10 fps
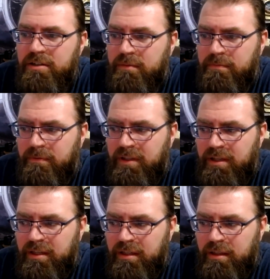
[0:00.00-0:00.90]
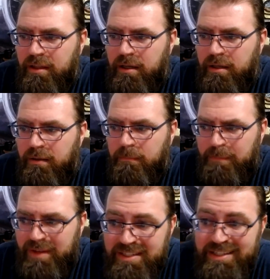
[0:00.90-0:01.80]
the
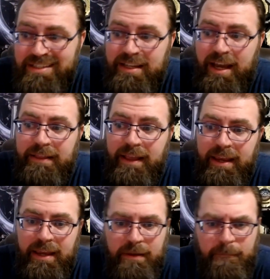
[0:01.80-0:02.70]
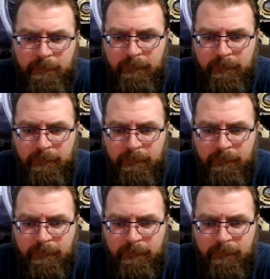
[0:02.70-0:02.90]
business side, they